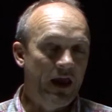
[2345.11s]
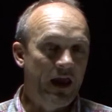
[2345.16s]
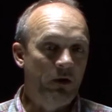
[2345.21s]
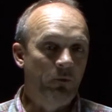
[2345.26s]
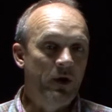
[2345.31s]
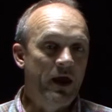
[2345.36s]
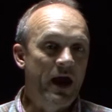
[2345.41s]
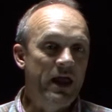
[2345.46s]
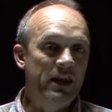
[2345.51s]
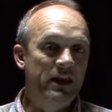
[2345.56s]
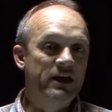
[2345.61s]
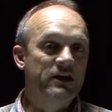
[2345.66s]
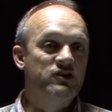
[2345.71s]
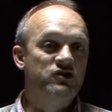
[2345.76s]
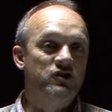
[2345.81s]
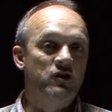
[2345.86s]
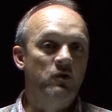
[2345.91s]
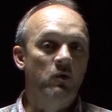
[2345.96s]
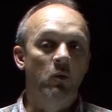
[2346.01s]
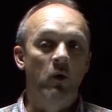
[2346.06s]
And we had an
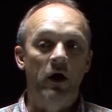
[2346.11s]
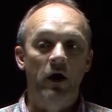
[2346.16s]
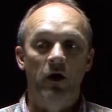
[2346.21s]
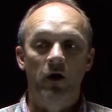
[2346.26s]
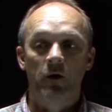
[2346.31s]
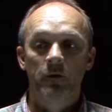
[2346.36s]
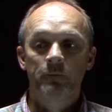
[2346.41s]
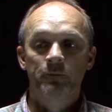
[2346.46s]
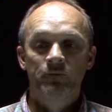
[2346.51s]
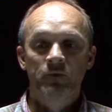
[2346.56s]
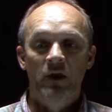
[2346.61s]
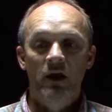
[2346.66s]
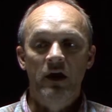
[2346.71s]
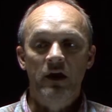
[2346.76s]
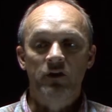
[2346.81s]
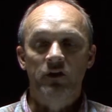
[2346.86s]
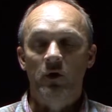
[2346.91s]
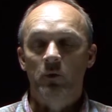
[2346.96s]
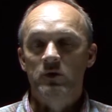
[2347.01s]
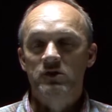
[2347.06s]
issue where
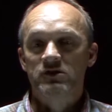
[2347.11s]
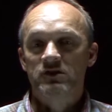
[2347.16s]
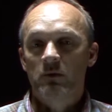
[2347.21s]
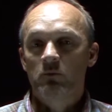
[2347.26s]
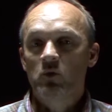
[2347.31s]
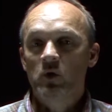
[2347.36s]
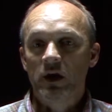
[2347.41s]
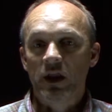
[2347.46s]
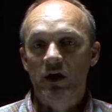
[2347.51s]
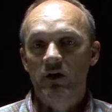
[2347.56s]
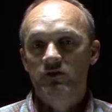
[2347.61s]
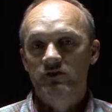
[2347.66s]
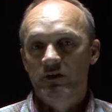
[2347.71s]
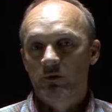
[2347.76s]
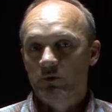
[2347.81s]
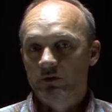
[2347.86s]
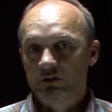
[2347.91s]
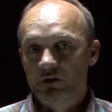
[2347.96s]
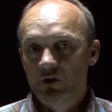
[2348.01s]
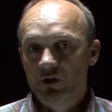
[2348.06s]
there was someone else that
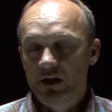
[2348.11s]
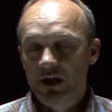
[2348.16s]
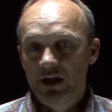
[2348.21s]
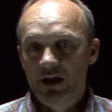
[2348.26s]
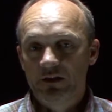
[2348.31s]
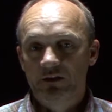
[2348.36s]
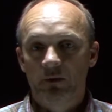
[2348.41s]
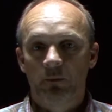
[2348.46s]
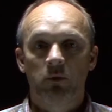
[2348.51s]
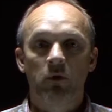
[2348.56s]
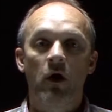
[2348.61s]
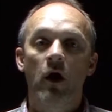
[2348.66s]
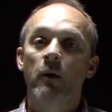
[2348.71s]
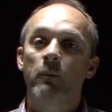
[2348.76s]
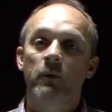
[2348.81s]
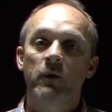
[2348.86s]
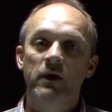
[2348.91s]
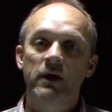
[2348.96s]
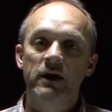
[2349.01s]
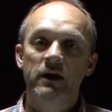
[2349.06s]
was looking at the
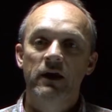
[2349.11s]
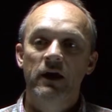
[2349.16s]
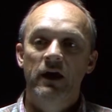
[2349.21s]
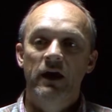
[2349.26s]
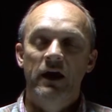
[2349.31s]
property,